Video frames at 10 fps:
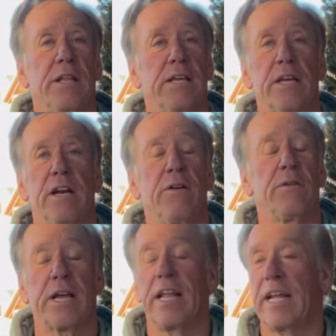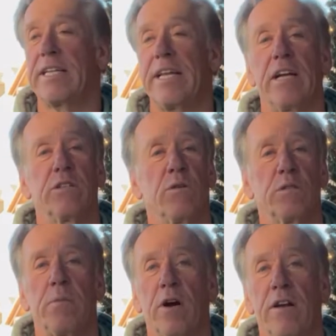I like the
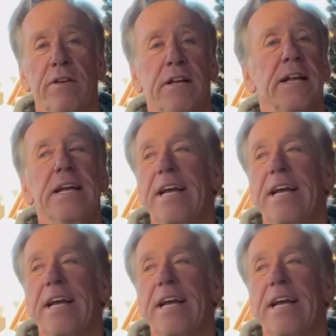outdoors part of it.